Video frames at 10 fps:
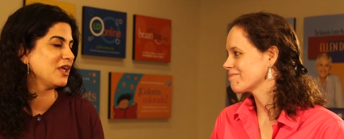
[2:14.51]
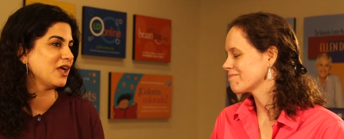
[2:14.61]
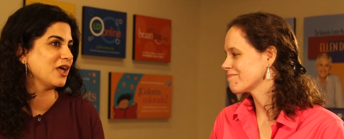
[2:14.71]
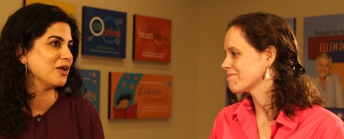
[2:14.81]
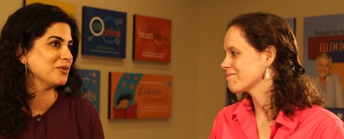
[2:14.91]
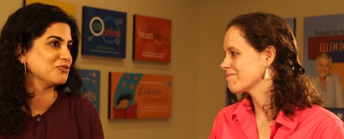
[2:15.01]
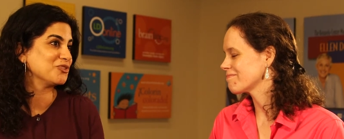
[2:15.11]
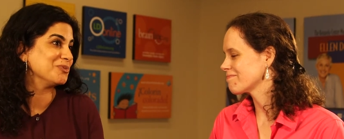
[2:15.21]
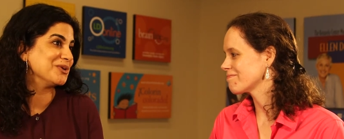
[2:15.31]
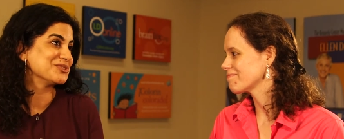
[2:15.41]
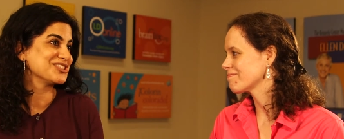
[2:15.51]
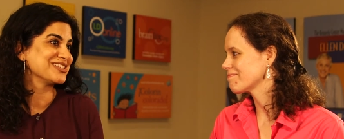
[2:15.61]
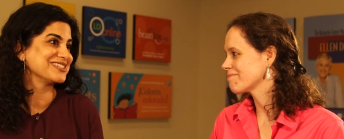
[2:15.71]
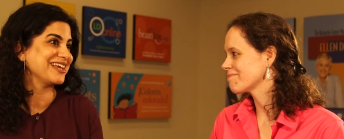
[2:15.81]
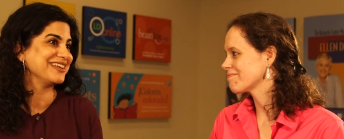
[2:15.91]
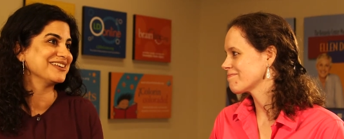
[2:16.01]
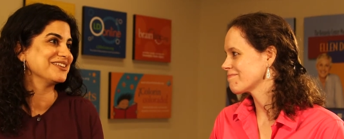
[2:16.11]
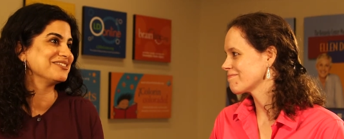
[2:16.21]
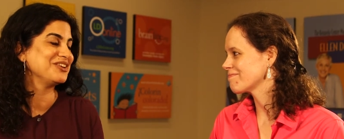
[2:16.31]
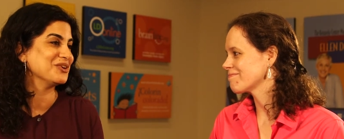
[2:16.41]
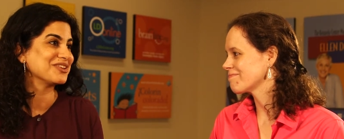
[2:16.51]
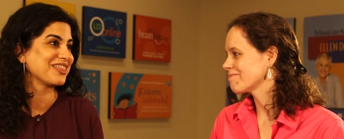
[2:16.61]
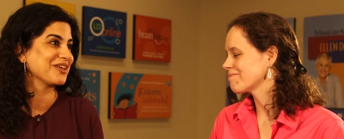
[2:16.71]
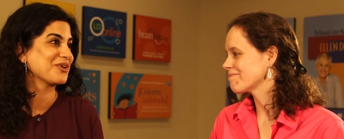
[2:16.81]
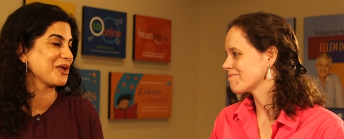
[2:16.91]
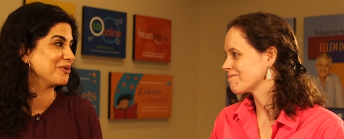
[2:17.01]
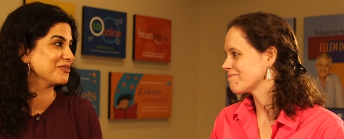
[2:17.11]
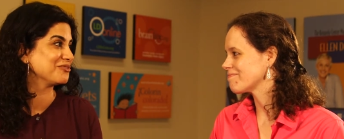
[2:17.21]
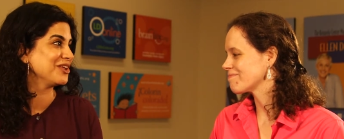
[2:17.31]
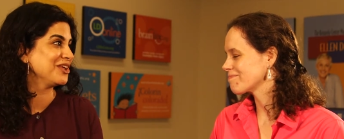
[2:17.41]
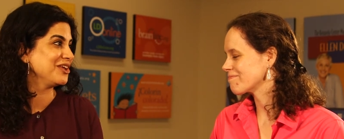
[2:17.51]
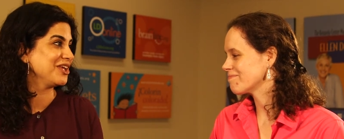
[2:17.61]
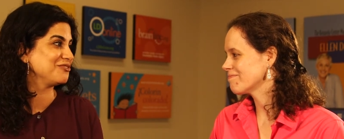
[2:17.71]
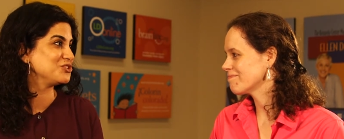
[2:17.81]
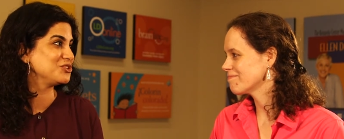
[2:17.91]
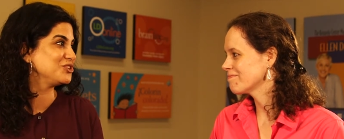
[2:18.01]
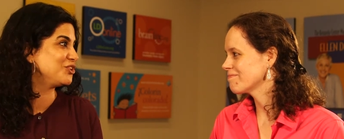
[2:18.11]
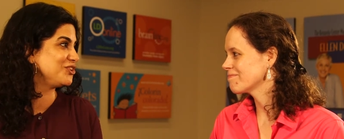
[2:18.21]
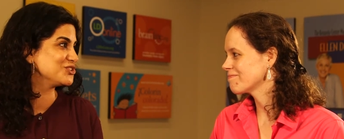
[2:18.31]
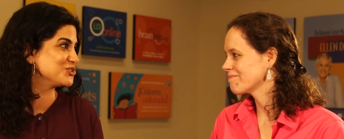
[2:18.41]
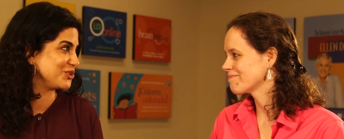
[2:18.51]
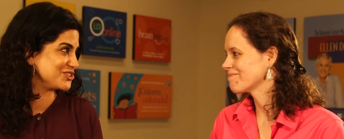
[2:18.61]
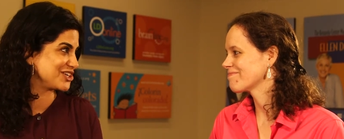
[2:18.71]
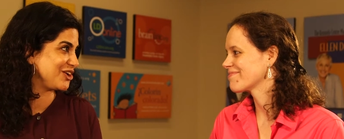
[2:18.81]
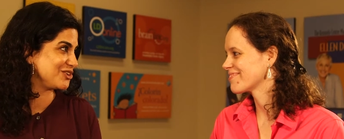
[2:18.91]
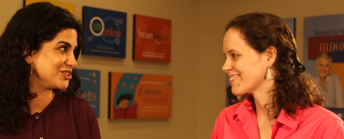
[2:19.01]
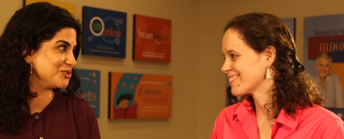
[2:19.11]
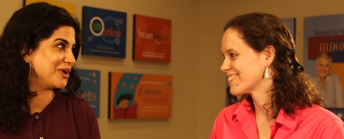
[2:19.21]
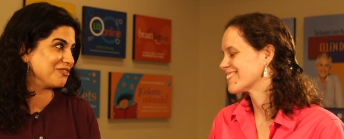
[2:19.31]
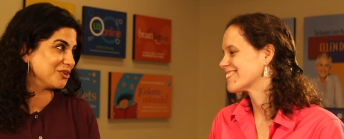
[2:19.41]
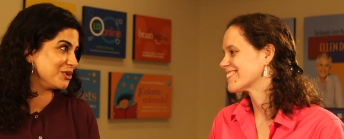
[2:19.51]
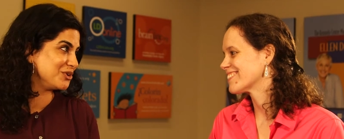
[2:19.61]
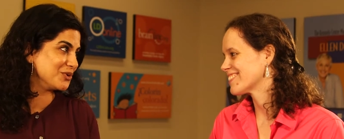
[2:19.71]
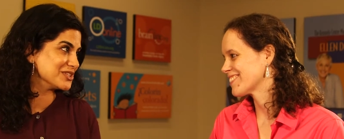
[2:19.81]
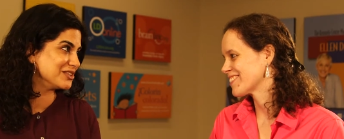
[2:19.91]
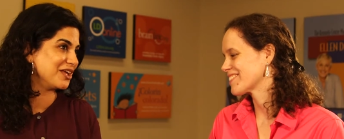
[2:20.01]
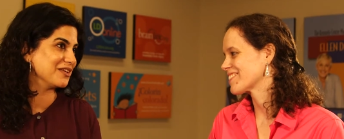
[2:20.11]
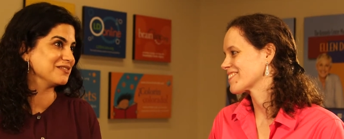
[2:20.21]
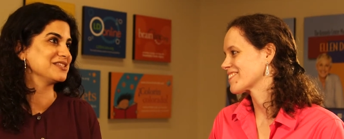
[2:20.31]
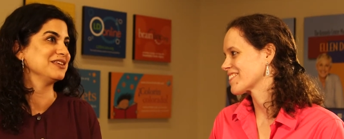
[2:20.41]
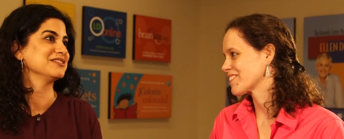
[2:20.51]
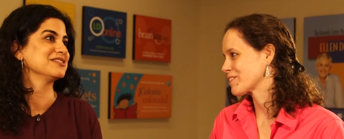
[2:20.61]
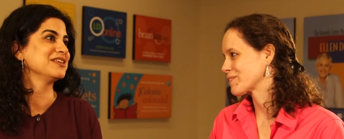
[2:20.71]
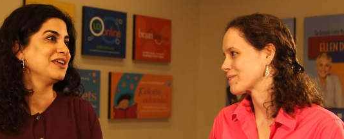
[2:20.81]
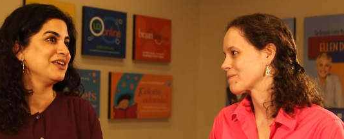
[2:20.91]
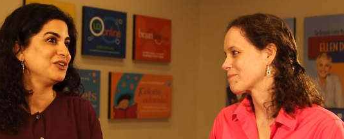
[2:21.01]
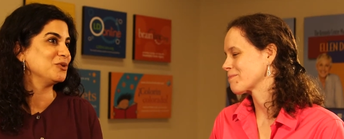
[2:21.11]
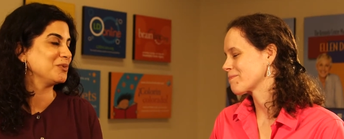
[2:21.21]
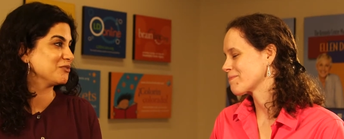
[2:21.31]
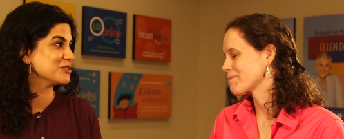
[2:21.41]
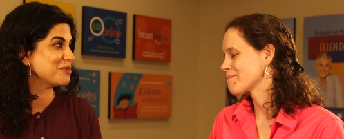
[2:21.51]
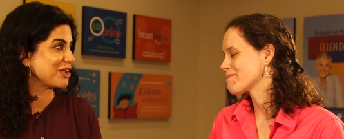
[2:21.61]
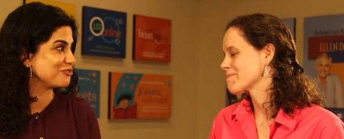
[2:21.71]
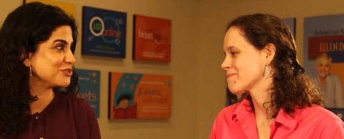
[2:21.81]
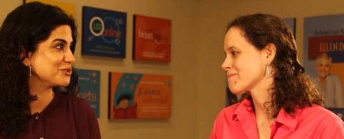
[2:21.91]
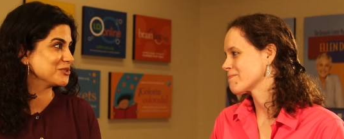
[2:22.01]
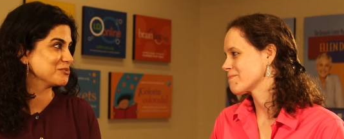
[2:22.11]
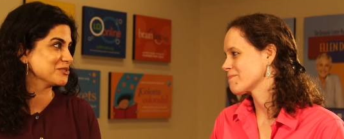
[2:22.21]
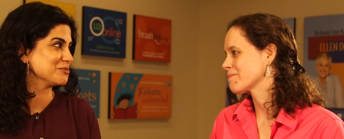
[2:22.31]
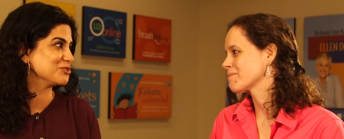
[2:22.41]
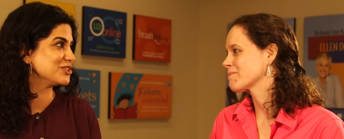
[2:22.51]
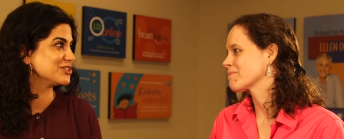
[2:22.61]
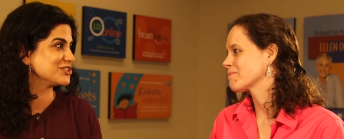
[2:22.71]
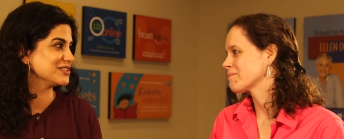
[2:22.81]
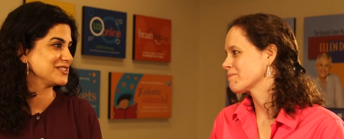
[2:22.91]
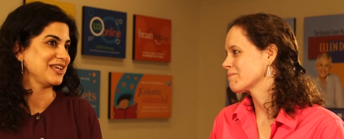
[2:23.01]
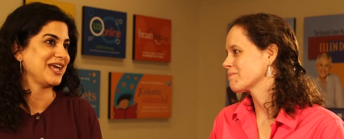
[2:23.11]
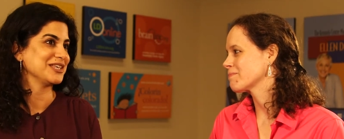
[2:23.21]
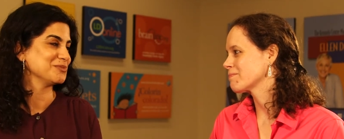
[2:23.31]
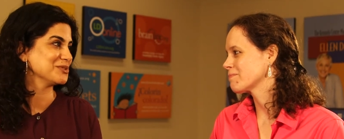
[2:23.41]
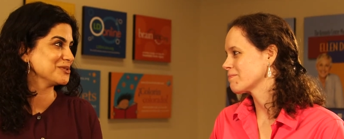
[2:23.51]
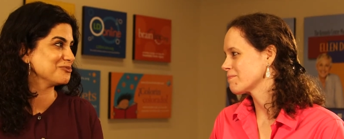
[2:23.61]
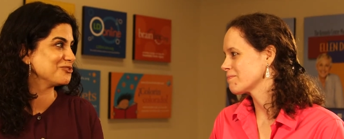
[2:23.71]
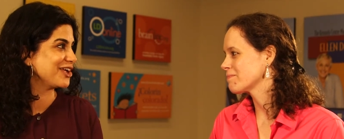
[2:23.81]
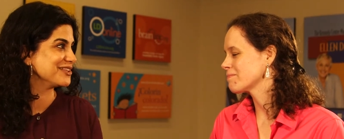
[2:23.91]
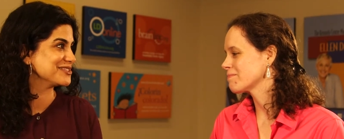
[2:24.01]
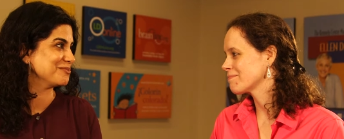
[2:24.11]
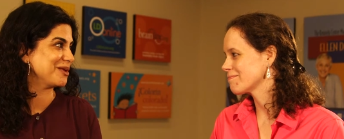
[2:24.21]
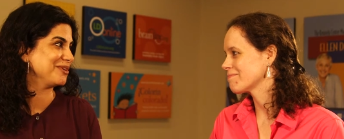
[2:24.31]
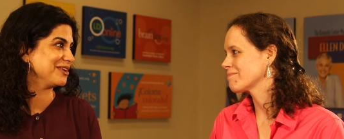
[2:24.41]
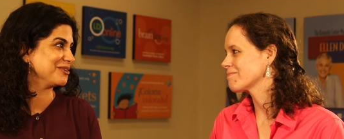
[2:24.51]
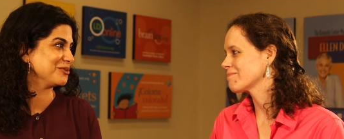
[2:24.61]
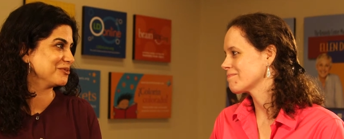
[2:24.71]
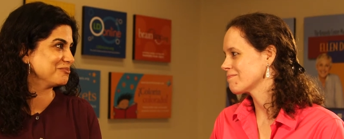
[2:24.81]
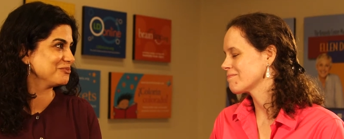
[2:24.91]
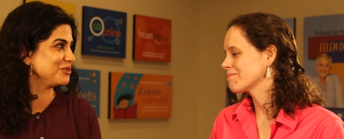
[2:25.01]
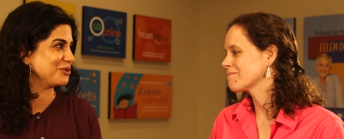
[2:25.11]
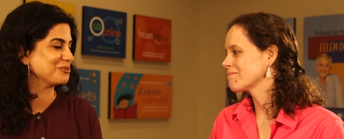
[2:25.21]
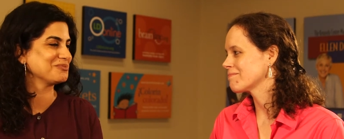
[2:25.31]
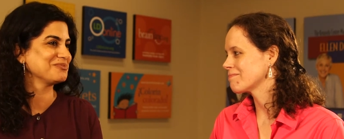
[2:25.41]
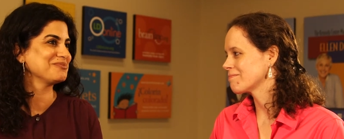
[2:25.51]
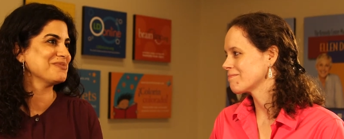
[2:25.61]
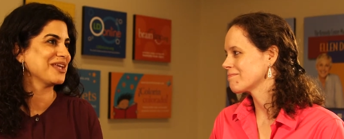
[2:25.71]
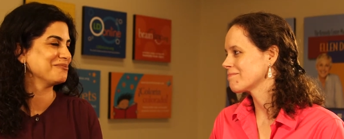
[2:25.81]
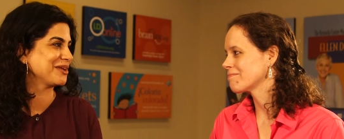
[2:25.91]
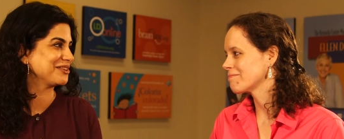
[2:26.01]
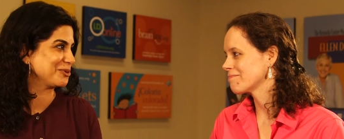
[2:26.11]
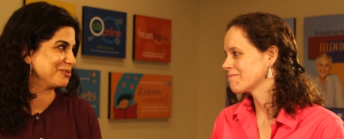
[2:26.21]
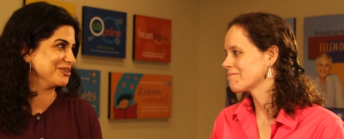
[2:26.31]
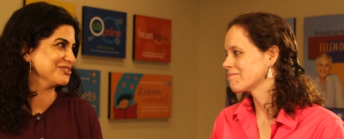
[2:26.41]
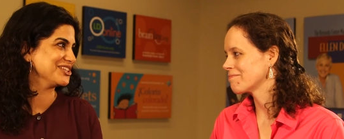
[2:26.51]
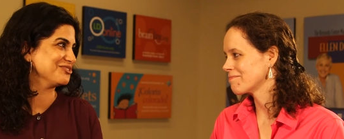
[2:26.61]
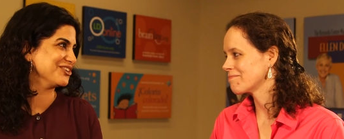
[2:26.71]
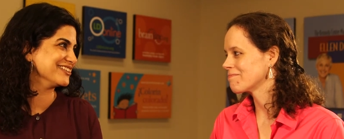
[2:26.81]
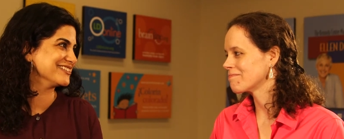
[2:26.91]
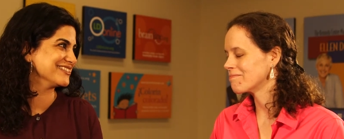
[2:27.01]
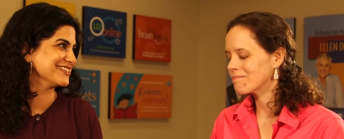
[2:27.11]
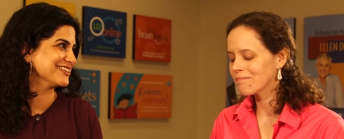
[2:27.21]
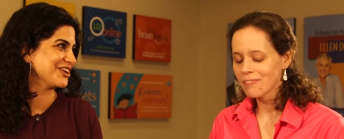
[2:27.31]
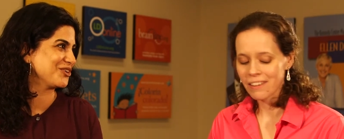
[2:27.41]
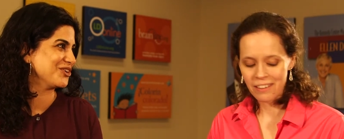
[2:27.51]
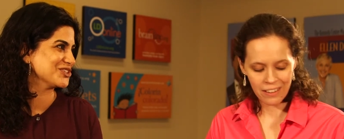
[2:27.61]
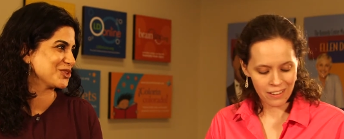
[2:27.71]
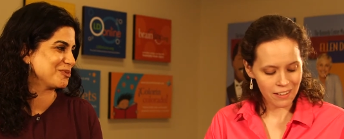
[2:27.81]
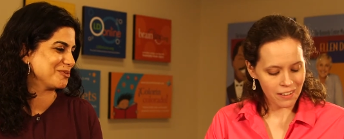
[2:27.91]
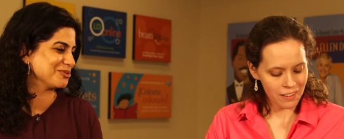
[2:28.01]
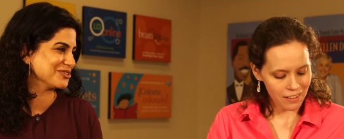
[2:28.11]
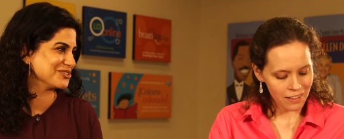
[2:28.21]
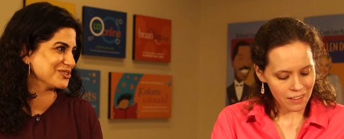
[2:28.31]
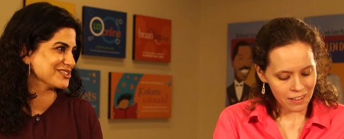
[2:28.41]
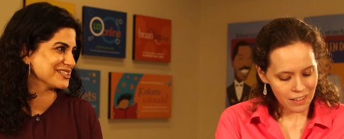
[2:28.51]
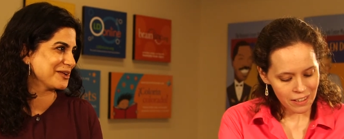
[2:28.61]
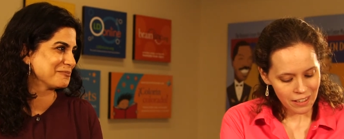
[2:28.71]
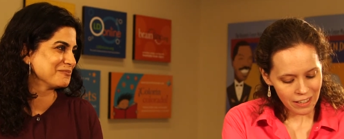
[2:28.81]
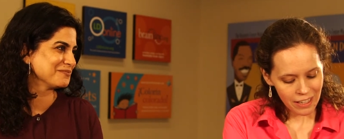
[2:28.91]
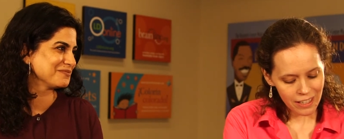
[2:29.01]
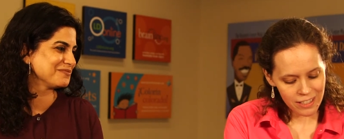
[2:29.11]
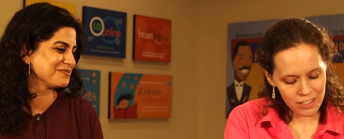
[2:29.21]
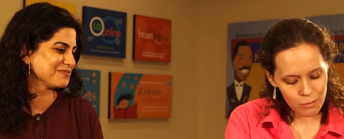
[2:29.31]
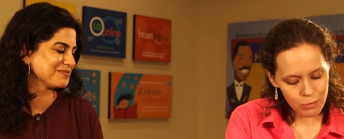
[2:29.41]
Speaker 1: Um, and for me, it was just exciting, that, you know, to think, okay, well, if, if Curious George, a character who everyone knows and loves, is you know being respectful towards Muslim traditions and has Muslim friends, then maybe it'll, you know. Make, make a little bit of a difference and mm. encourage other people to do the same.
Speaker 2: And it's a